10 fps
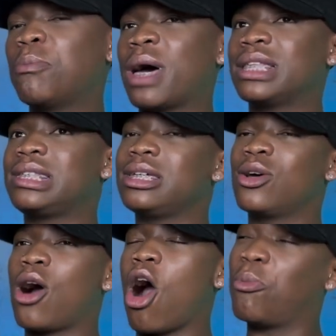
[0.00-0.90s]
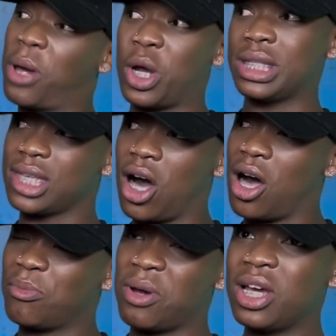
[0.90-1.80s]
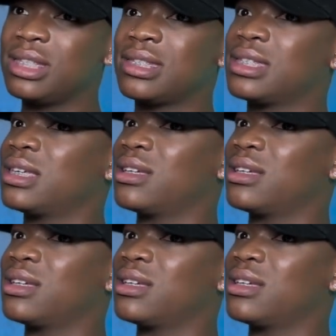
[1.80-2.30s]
But you know how parents are. Parents